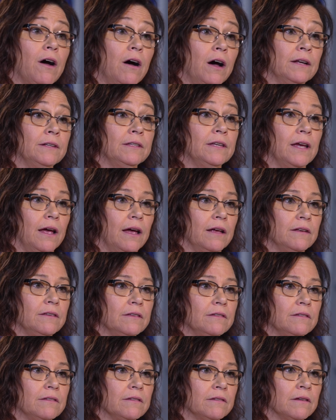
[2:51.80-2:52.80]

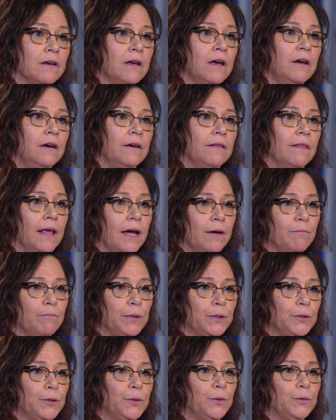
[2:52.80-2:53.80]
contests that
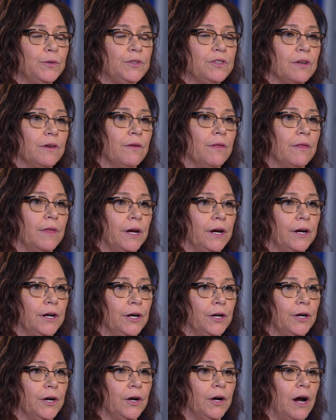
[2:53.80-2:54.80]
builds
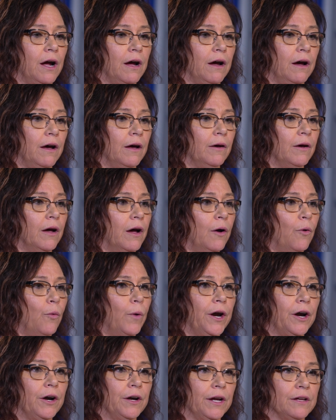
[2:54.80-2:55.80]
their uh,
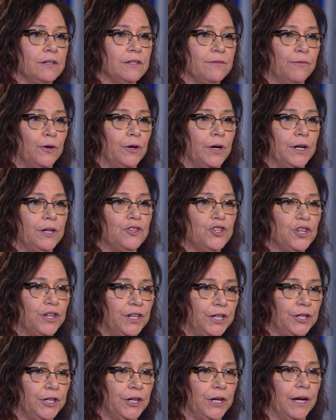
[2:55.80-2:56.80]
awareness for
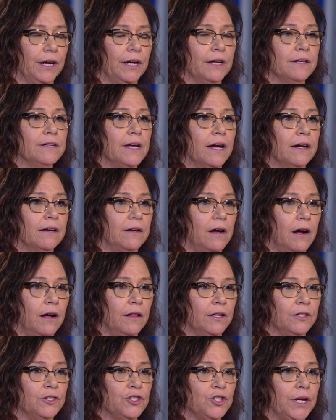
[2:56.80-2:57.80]
engineering and
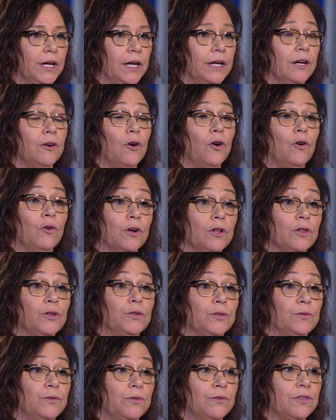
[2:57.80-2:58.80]
technology, and it all
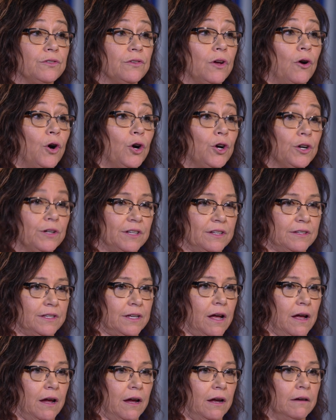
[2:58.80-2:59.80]
includes art
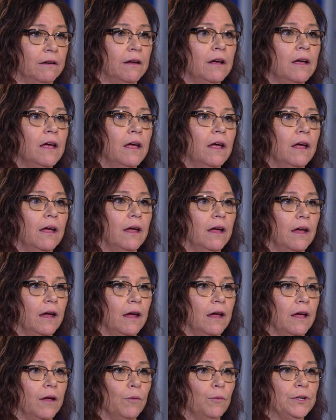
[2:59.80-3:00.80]
design,
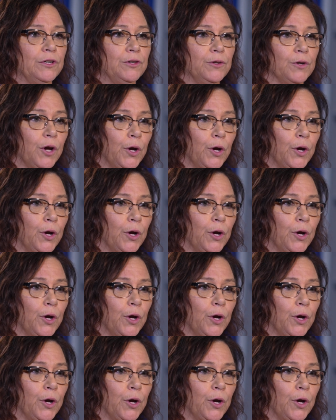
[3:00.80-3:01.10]
and we do